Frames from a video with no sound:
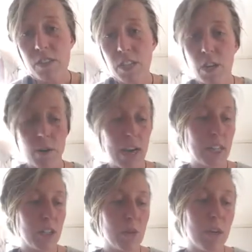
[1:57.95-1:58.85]
video, I
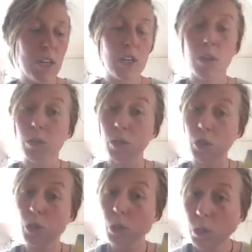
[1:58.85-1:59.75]
don't want to go
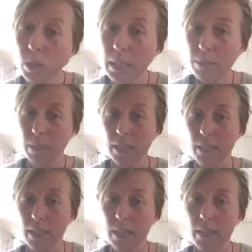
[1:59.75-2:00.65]
too deep
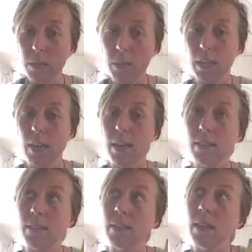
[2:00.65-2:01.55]
into this
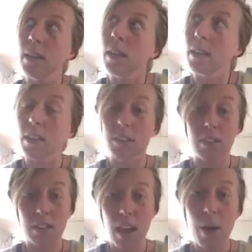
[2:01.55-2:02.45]
because there's
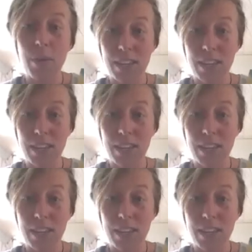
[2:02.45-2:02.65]
a lot we